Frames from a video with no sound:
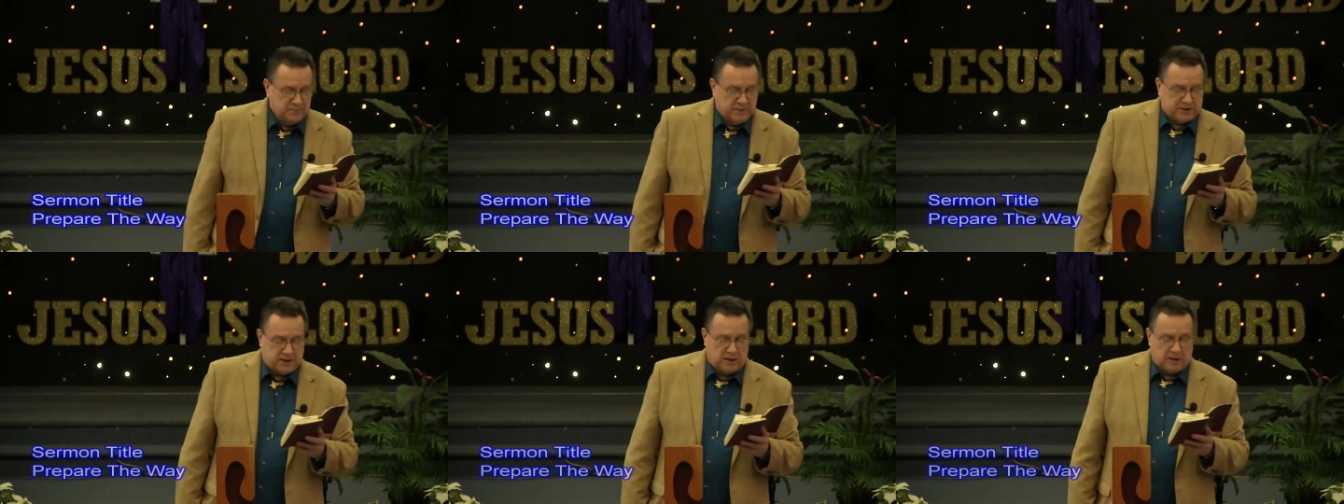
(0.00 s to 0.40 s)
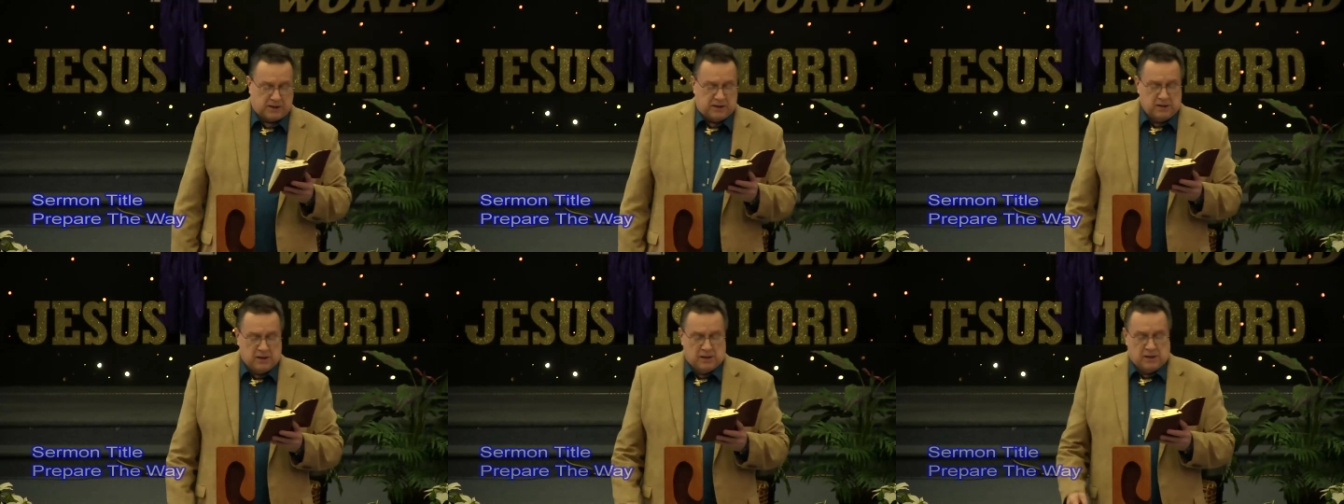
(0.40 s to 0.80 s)
But, the,
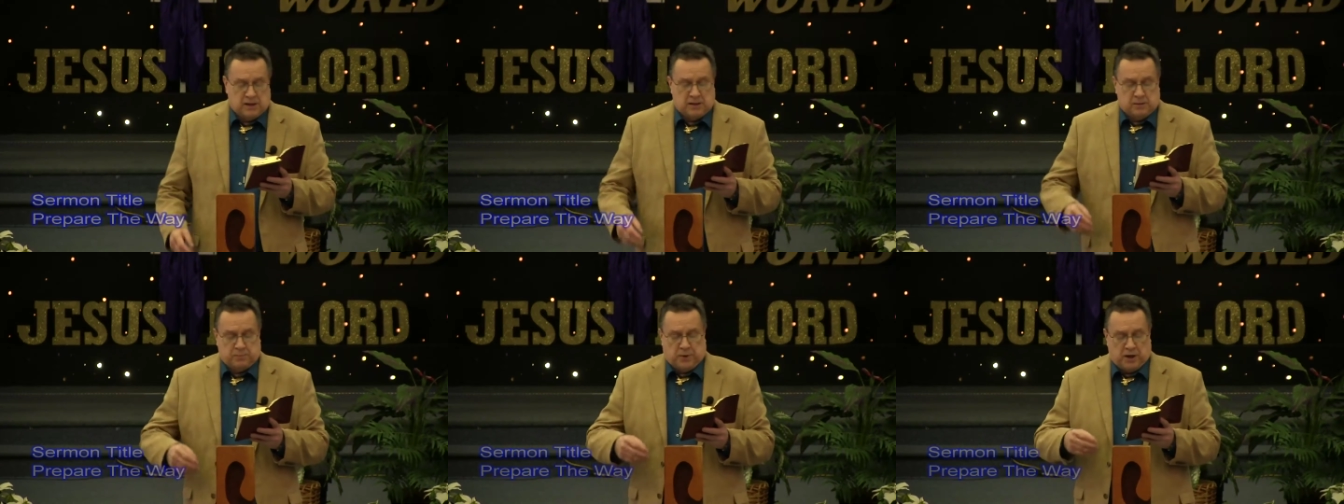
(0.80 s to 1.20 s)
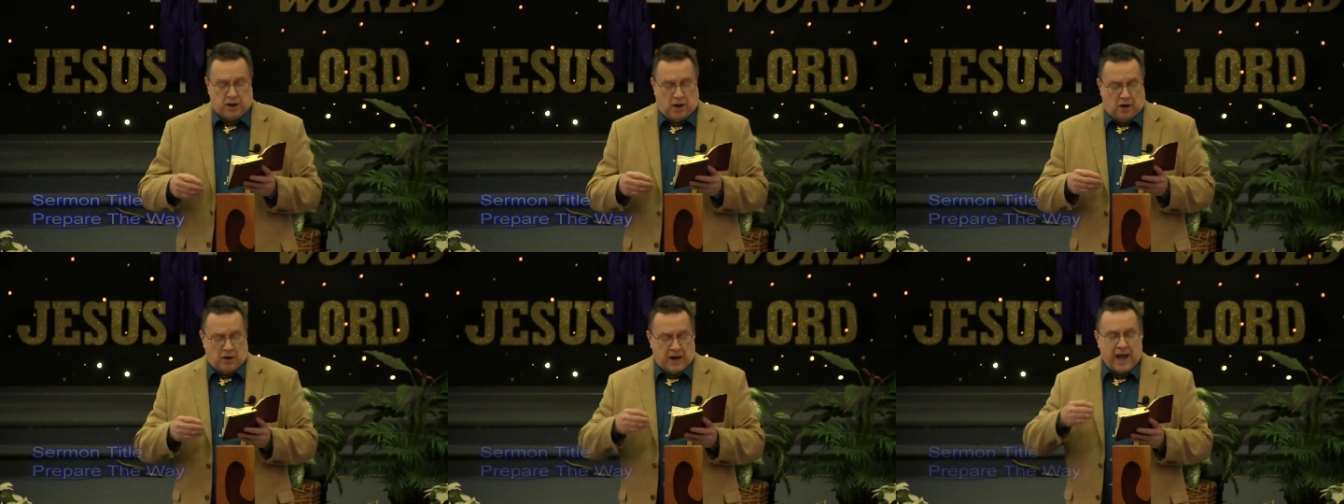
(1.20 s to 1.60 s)
but
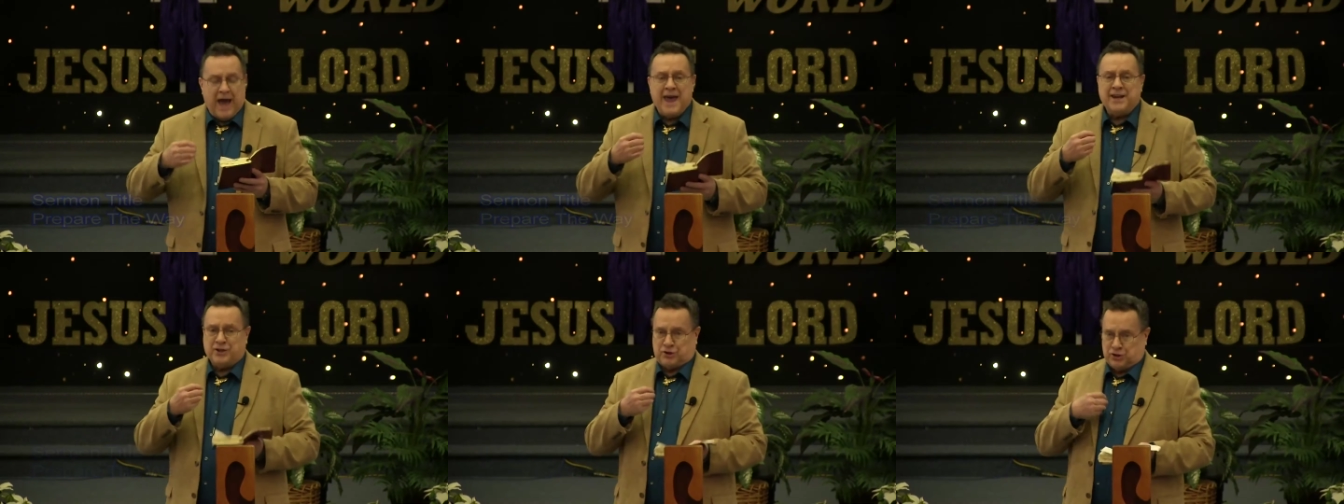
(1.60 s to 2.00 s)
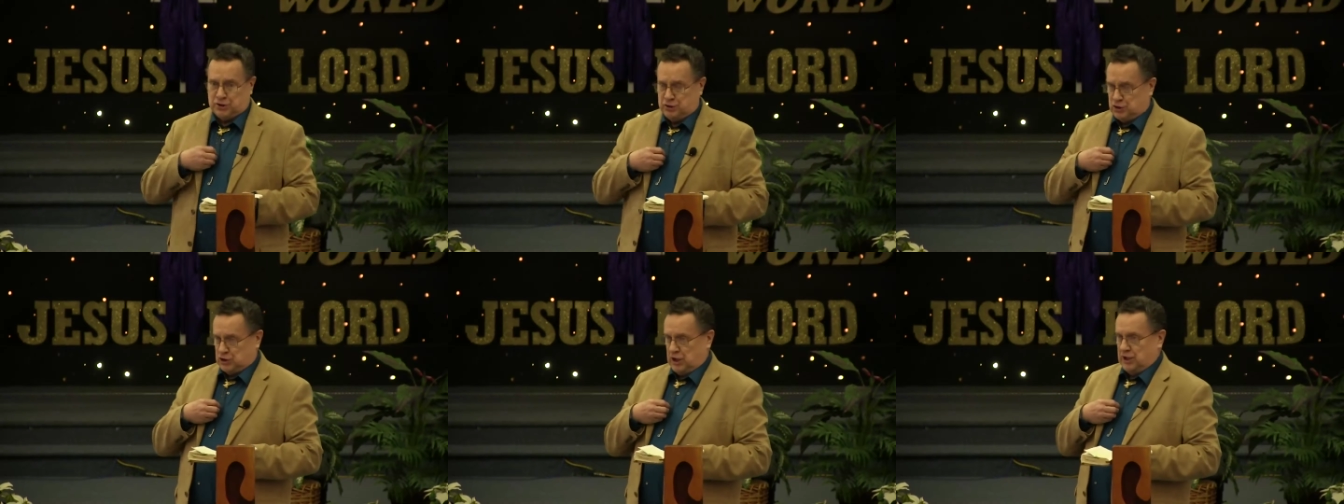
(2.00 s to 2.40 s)
our
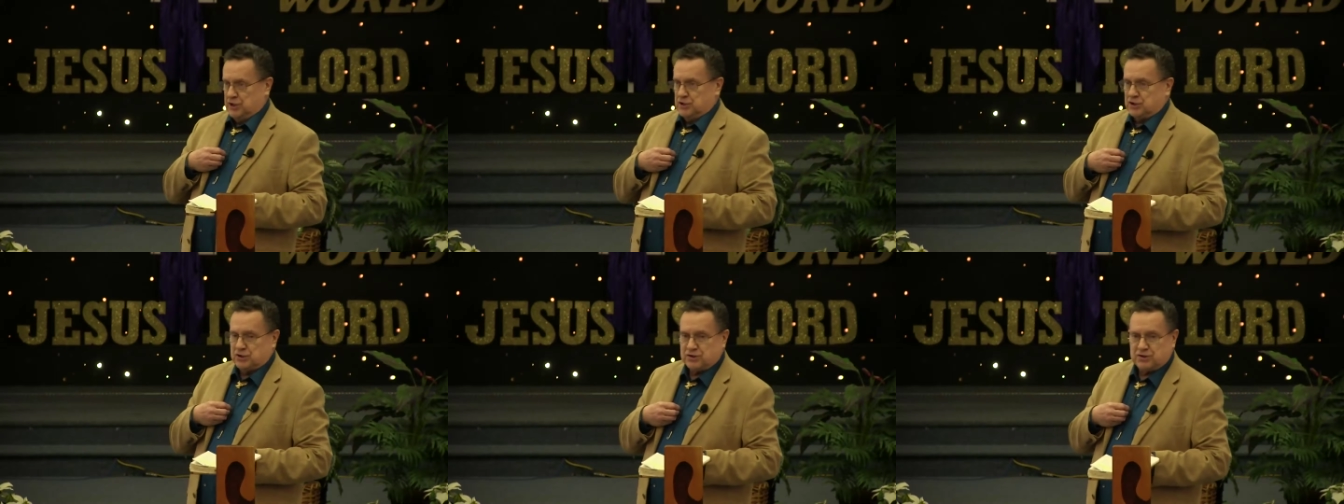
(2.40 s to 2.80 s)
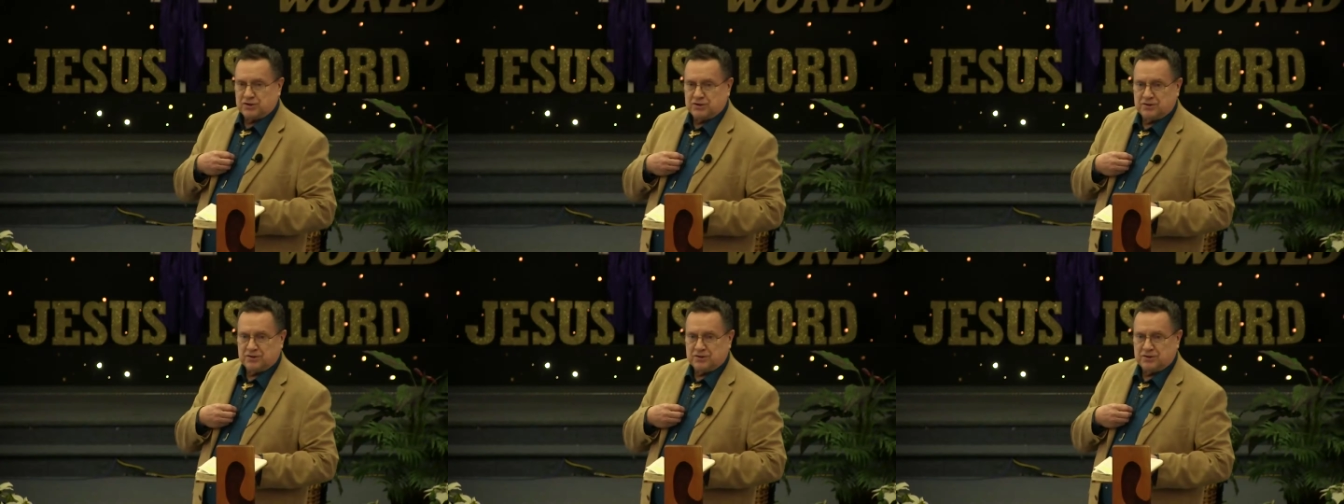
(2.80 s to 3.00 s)
attitude changes.